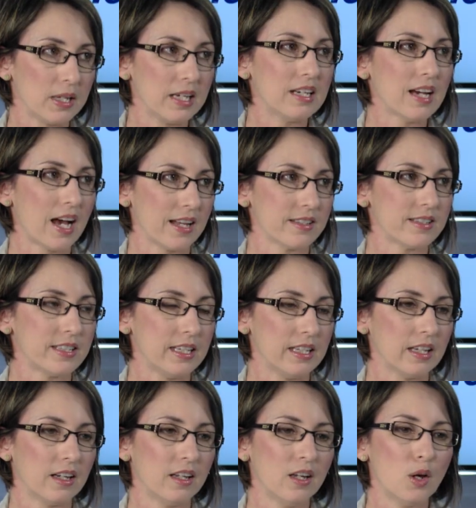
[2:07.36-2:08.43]
big cuts
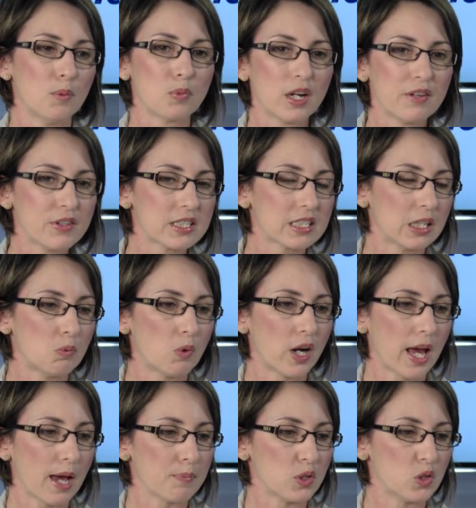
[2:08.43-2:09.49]
here. Previously what
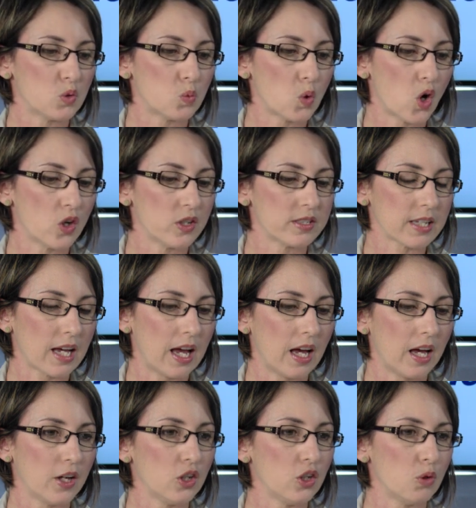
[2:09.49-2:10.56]
happened was
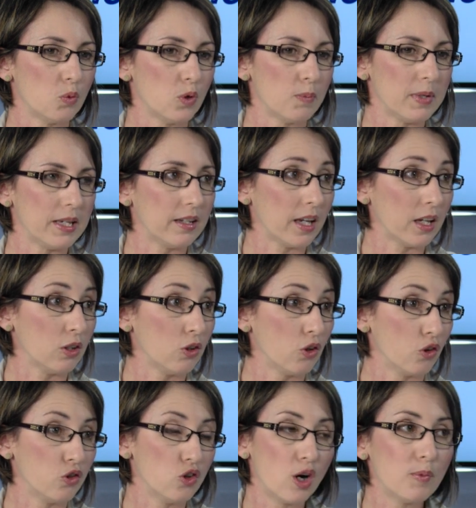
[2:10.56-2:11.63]
you would get
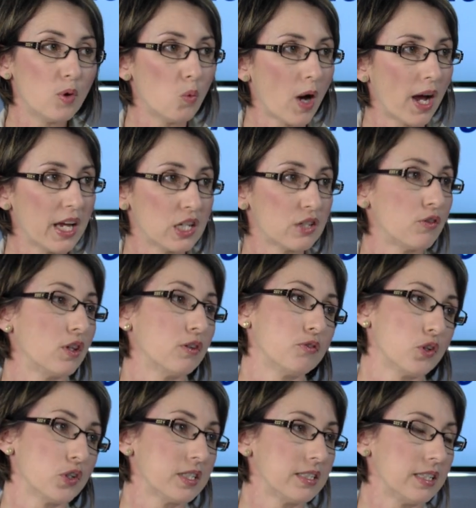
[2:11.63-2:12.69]
your normal wage for the
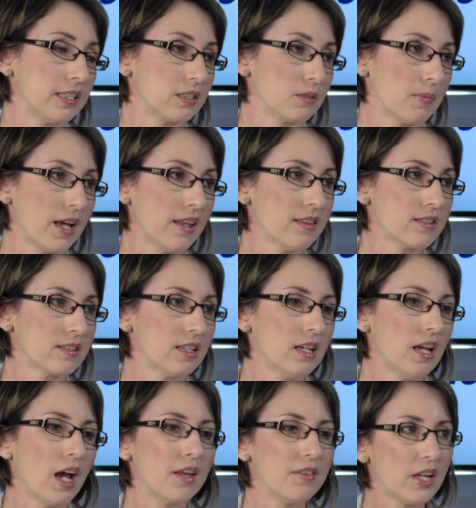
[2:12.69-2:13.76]
first 6 months,
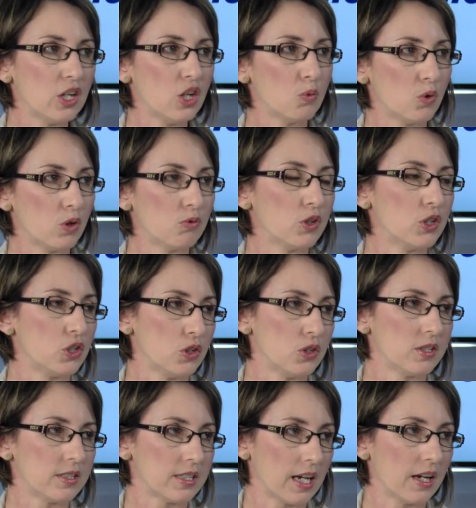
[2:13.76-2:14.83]
and then you would
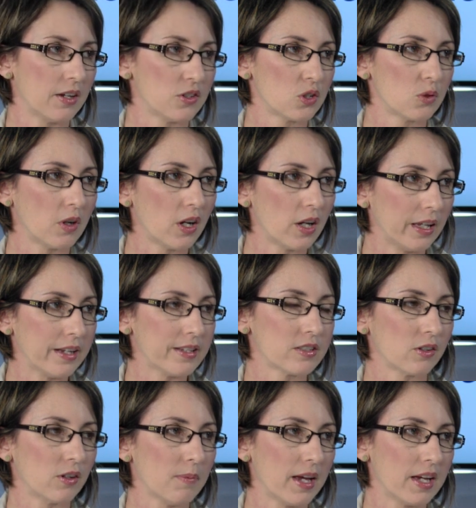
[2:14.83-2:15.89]
reduce down to a
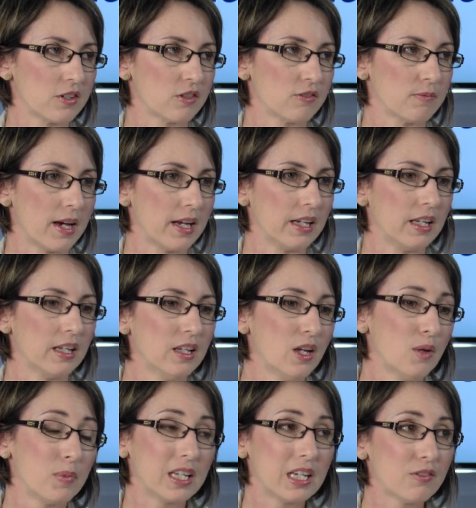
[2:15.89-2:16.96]
lesser amount of money.
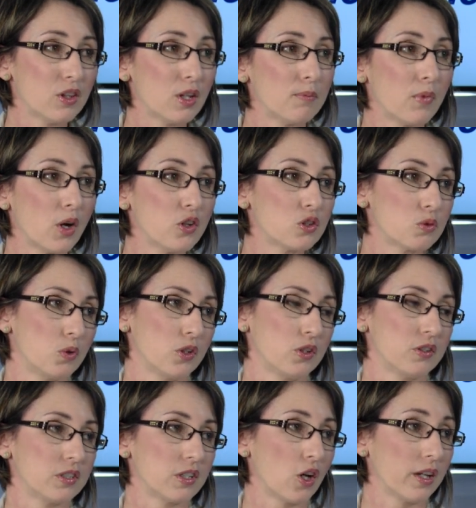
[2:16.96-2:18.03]
But given that most
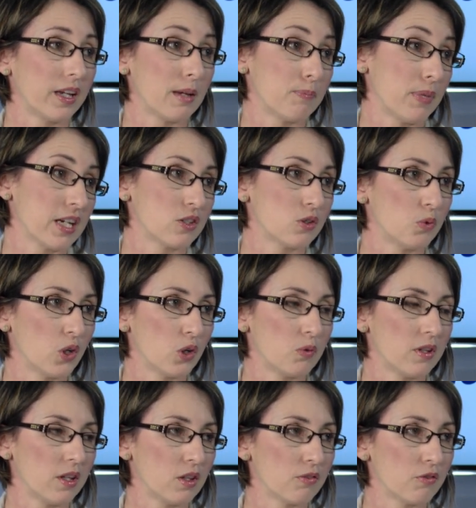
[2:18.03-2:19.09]
workers get back to work
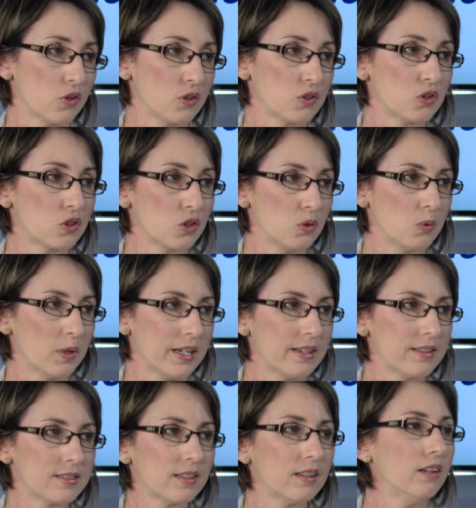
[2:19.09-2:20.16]
within the first 2
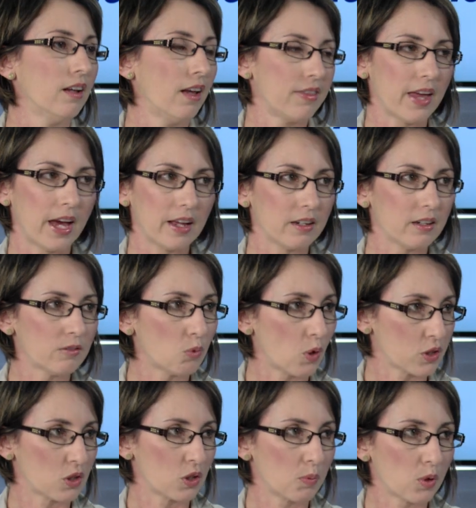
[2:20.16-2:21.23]
weeks, that
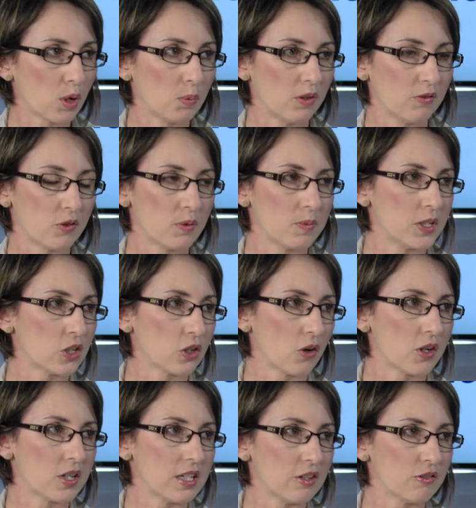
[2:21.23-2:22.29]
wasn't a problem for the
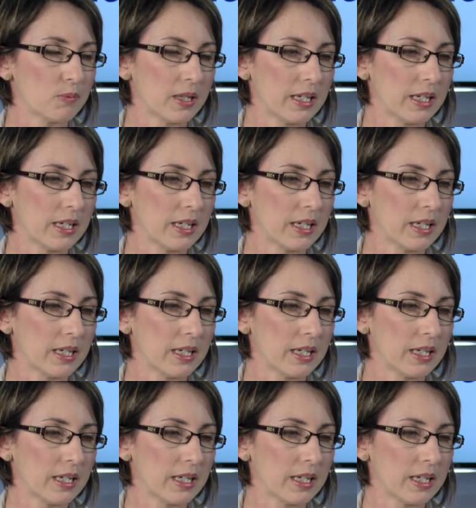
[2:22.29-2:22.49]
majority of